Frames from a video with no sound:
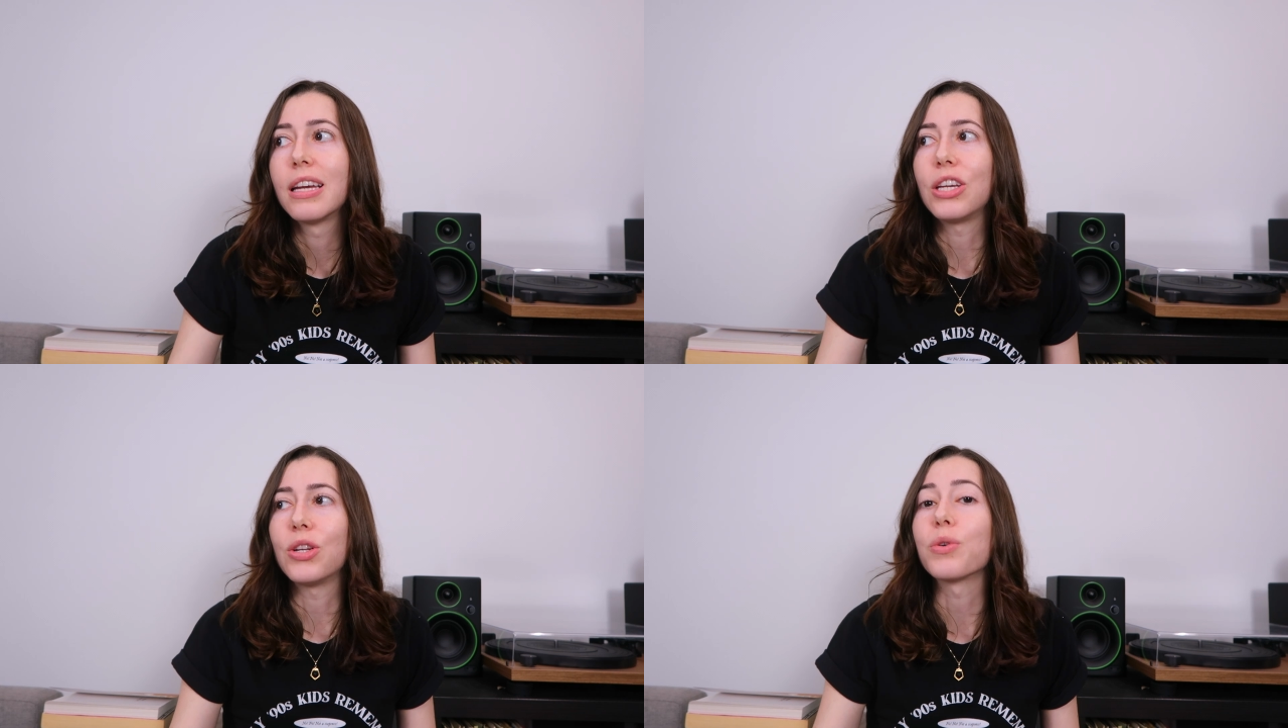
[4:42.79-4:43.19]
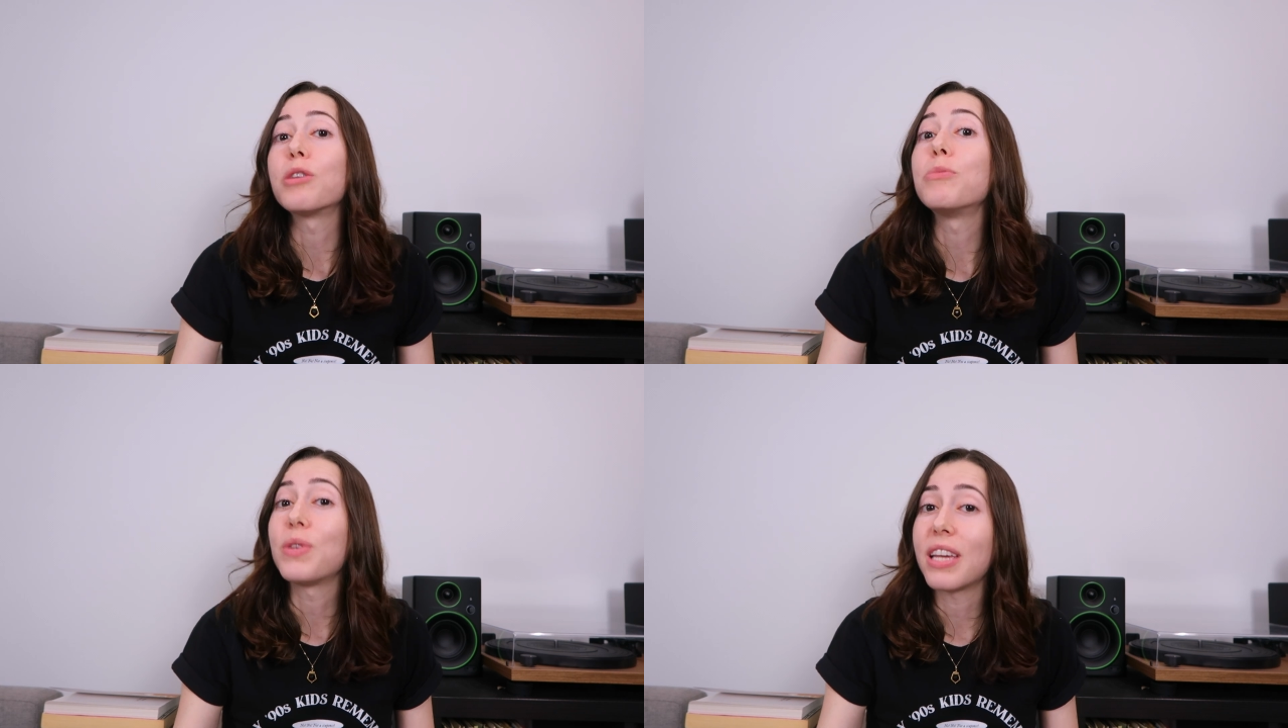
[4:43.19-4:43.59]
you know,
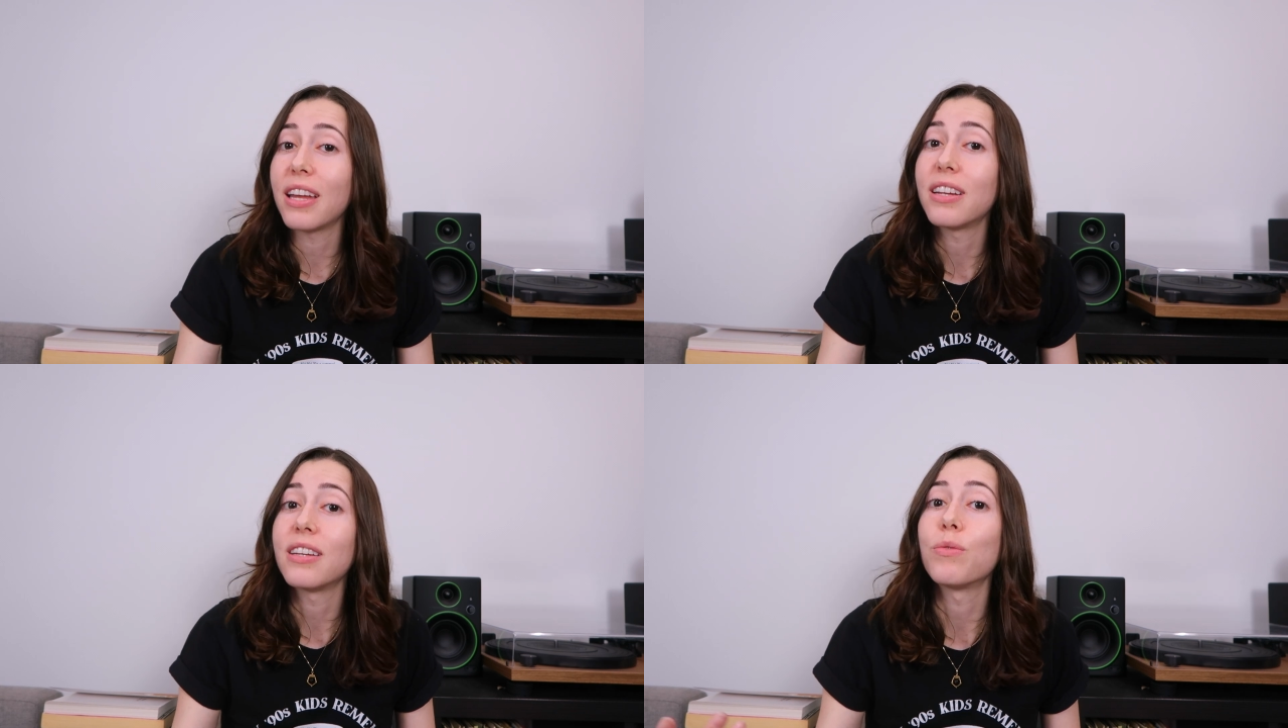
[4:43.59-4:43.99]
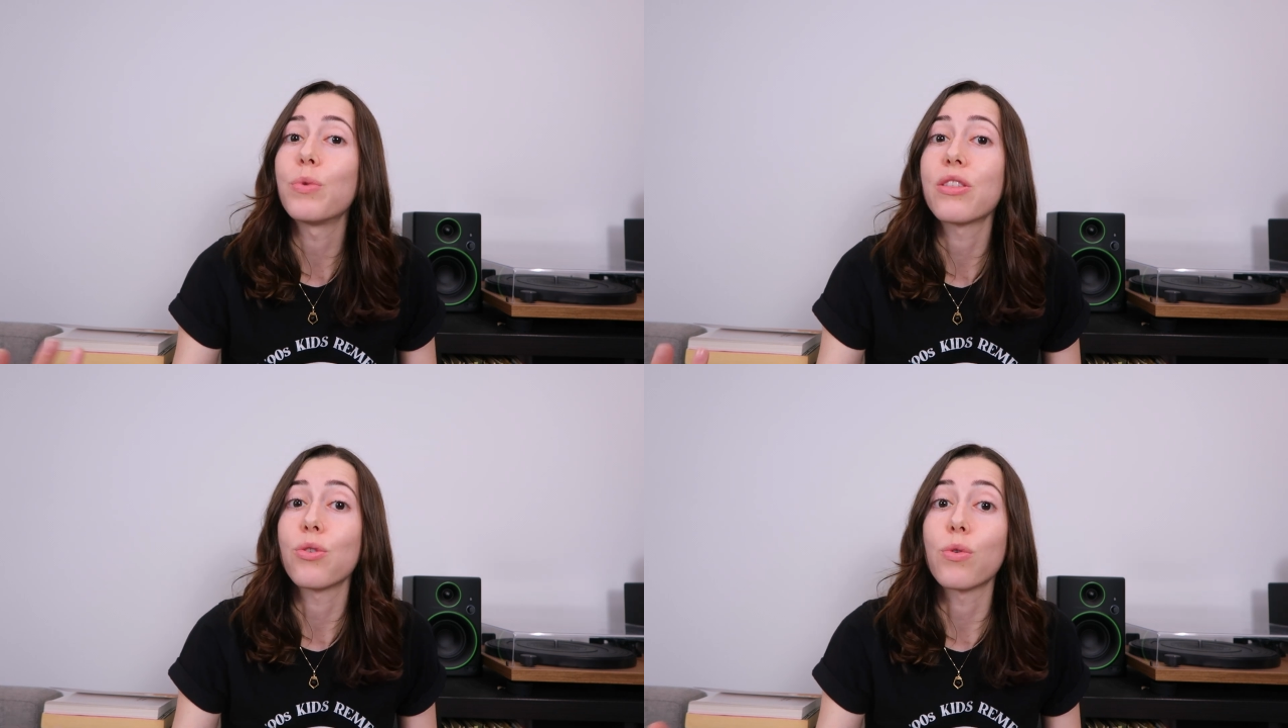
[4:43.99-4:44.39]
communicating
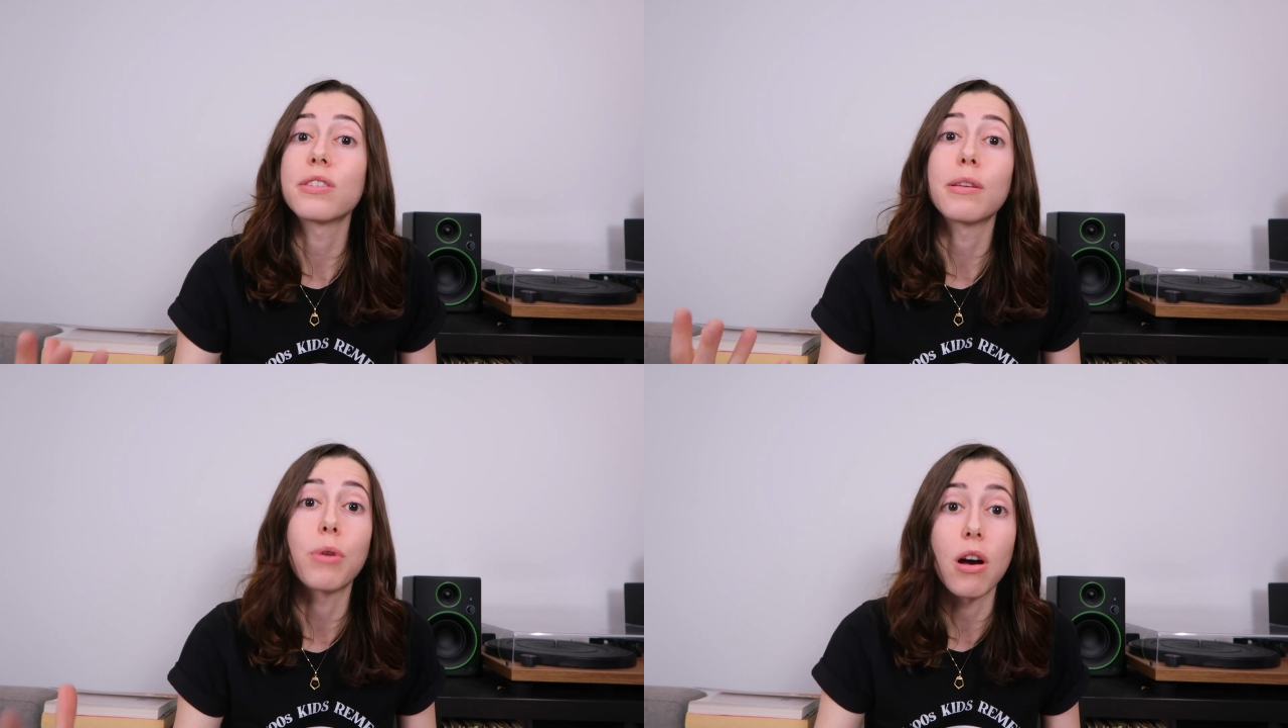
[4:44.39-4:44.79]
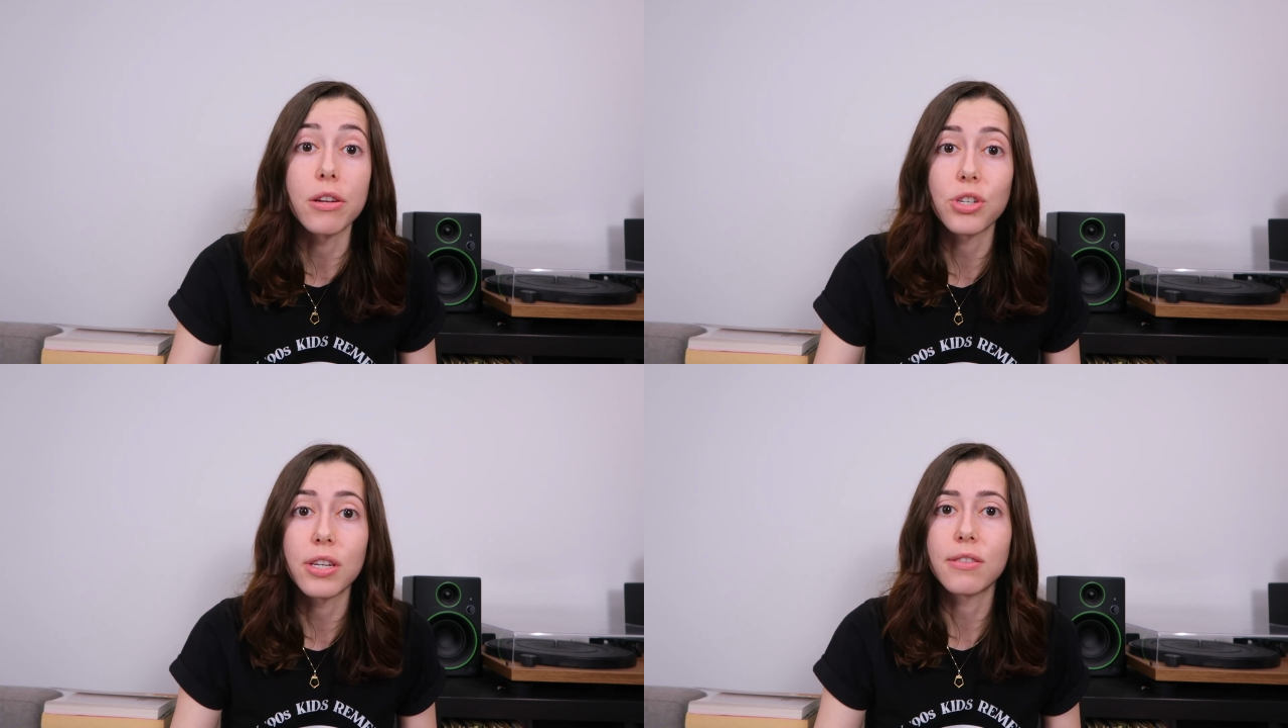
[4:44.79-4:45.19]
with your
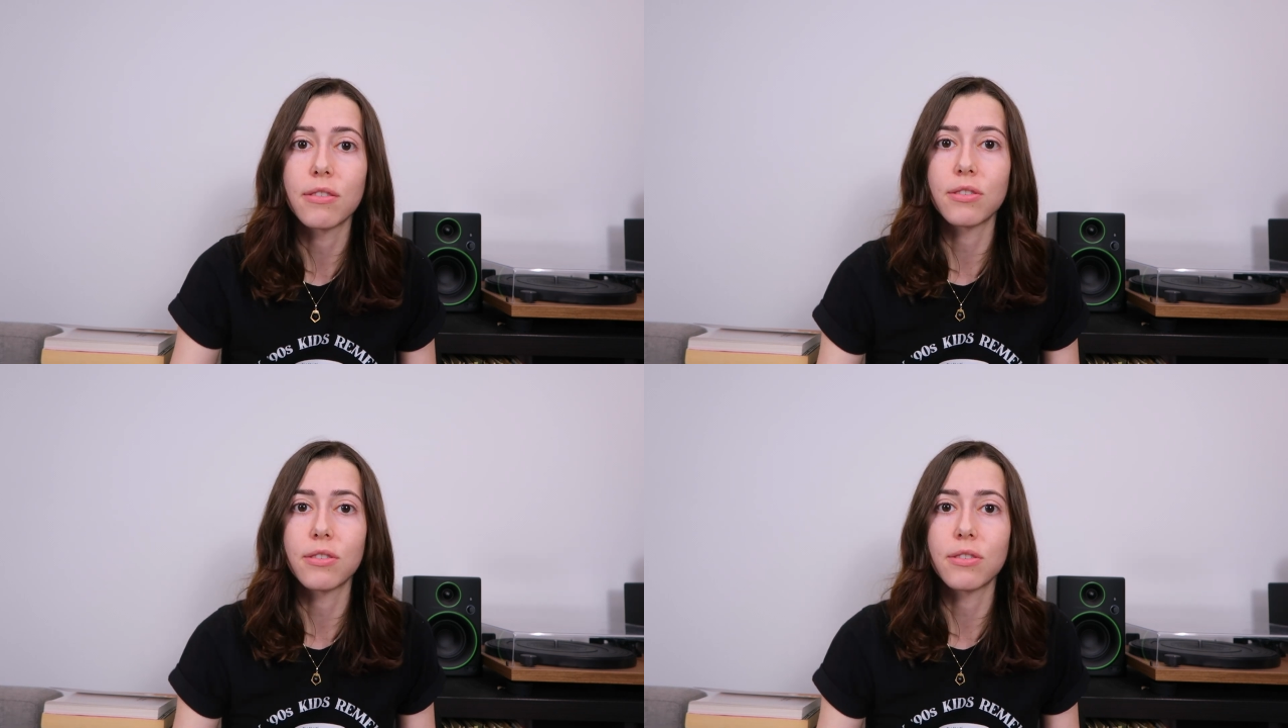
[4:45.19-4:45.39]
subconscious.